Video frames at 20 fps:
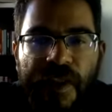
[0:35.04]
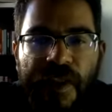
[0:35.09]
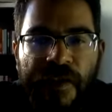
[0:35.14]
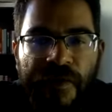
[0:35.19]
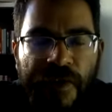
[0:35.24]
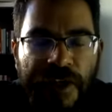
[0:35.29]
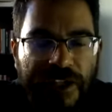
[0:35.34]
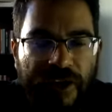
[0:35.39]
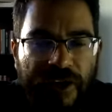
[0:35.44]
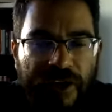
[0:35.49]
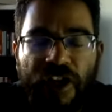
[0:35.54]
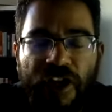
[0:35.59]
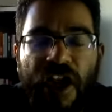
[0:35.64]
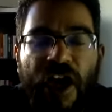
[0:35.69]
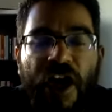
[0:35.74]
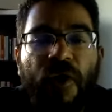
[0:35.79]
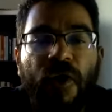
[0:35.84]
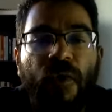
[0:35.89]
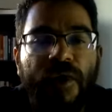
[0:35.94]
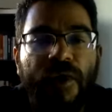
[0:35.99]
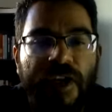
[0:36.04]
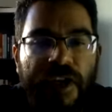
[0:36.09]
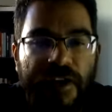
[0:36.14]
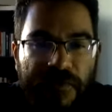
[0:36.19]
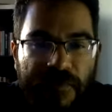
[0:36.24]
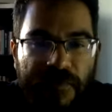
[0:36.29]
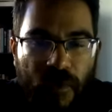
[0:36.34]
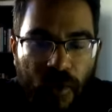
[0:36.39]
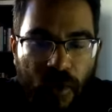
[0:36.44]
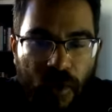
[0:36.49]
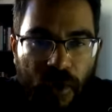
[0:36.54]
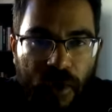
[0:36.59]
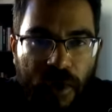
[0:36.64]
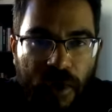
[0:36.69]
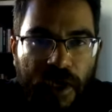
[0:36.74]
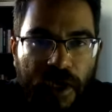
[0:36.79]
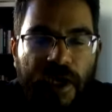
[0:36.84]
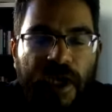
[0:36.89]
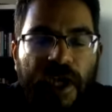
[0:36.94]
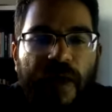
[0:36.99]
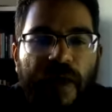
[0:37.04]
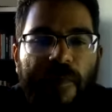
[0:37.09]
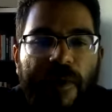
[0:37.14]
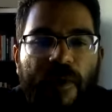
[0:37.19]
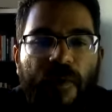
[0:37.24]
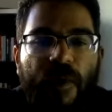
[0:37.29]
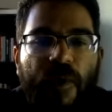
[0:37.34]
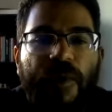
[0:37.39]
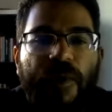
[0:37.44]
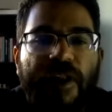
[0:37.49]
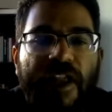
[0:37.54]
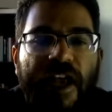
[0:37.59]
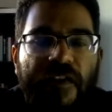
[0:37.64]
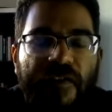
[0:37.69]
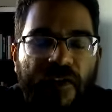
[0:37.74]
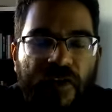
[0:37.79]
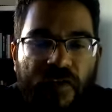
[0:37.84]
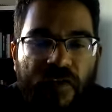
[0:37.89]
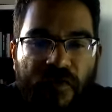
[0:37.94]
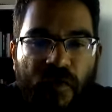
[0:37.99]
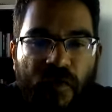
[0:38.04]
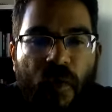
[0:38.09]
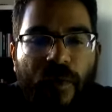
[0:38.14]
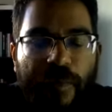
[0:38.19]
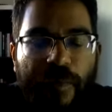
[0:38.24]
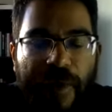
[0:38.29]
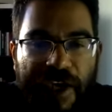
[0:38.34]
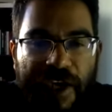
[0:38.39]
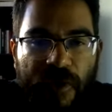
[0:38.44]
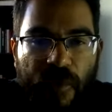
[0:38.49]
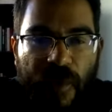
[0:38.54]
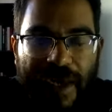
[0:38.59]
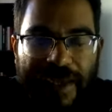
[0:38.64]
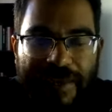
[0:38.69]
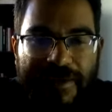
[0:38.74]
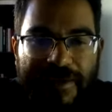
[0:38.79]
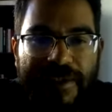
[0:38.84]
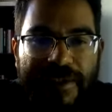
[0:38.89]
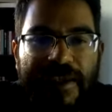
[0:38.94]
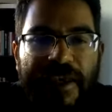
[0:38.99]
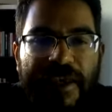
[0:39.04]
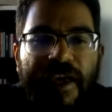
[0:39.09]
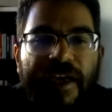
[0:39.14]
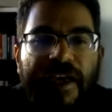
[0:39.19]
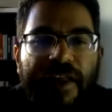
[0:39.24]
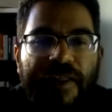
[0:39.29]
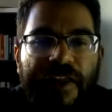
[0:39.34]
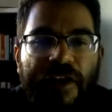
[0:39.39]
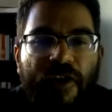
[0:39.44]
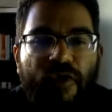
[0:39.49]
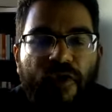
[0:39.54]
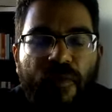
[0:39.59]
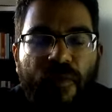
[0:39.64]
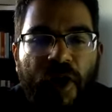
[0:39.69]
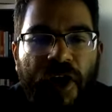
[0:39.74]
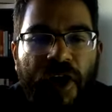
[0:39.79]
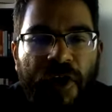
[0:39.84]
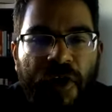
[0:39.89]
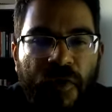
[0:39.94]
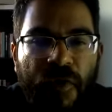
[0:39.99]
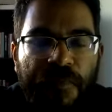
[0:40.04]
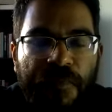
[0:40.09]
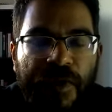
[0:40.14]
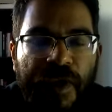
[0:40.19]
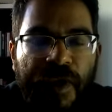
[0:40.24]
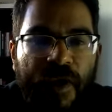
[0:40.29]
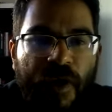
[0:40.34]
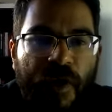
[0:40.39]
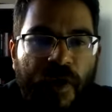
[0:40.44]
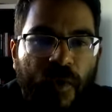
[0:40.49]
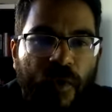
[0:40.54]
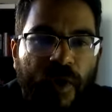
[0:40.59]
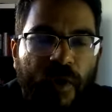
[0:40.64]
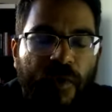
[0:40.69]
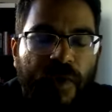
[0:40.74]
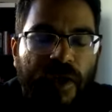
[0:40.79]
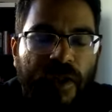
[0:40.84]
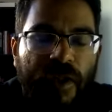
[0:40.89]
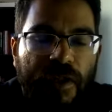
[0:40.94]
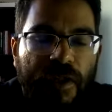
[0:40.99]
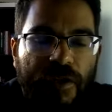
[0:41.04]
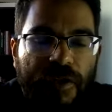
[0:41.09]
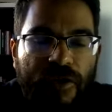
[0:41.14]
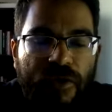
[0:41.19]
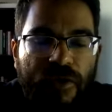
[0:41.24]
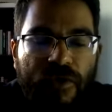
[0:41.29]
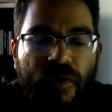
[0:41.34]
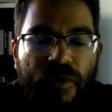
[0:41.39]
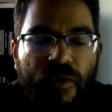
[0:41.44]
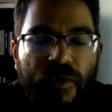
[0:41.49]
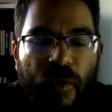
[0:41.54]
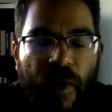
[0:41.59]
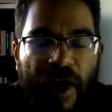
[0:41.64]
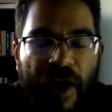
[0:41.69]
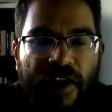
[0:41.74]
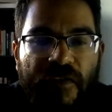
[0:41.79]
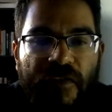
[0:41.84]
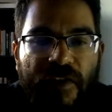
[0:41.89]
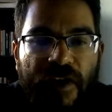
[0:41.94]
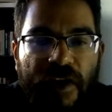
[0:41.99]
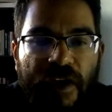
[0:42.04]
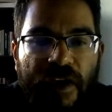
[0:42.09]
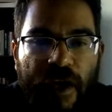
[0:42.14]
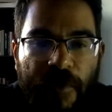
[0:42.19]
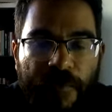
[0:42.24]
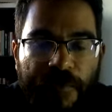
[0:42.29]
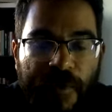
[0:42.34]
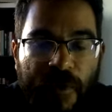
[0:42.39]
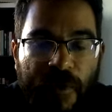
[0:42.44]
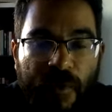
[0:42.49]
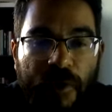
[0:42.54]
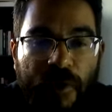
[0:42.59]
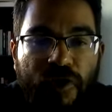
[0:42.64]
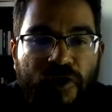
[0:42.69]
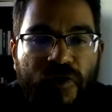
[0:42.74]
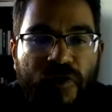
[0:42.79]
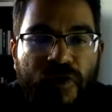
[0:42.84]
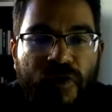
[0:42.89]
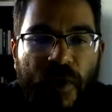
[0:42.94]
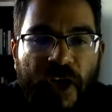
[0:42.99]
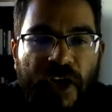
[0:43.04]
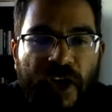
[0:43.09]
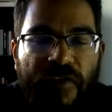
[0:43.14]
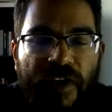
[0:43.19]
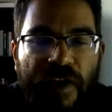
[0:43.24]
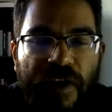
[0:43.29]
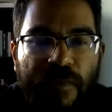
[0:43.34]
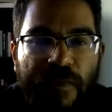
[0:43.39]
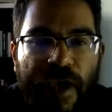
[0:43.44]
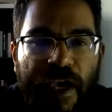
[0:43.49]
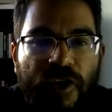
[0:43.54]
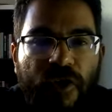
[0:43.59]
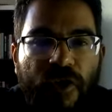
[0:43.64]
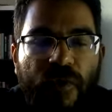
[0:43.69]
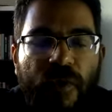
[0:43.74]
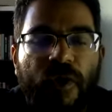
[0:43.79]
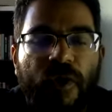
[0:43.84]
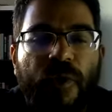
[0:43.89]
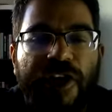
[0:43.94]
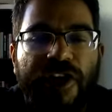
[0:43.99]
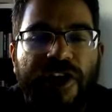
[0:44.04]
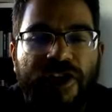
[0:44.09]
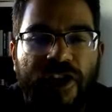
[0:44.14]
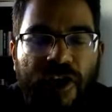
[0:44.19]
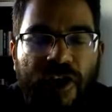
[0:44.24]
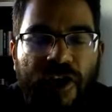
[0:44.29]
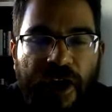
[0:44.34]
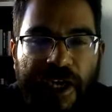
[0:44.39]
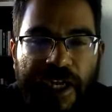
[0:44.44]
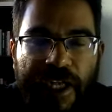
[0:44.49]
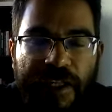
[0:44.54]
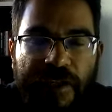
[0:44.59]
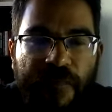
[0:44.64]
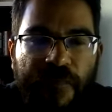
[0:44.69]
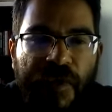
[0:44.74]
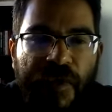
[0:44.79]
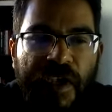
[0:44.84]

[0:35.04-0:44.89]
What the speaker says: There's not only 4, but we will cover the 4 main ones. Then tomorrow, we will do one of the, we'll choose one of them and do a question on it.